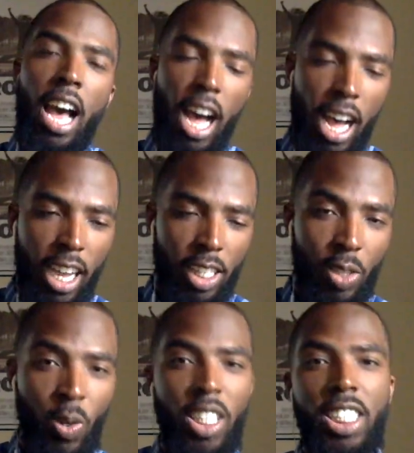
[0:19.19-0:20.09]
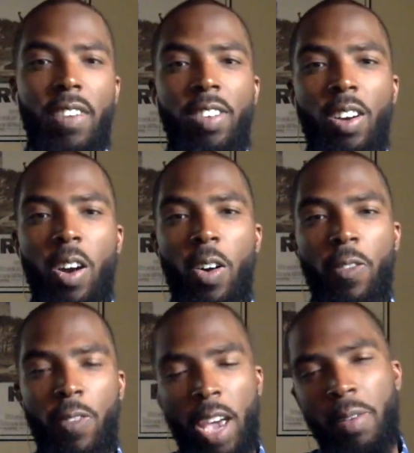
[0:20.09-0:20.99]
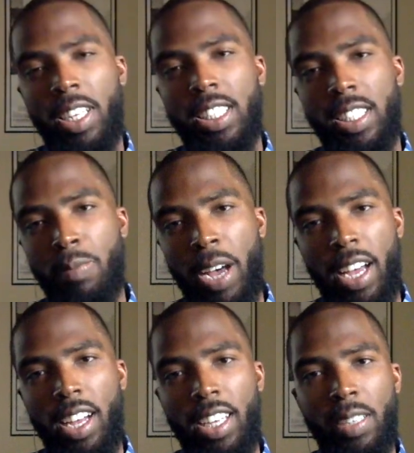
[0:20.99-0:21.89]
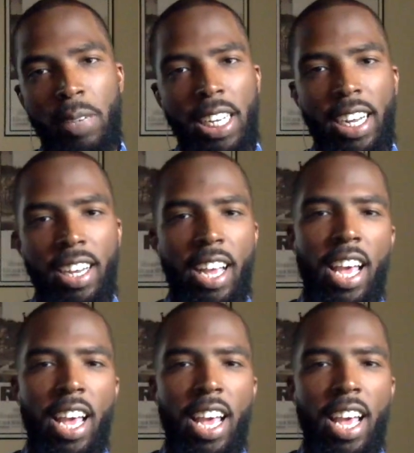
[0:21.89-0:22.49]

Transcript: 27-year-old Fabian Zepeda,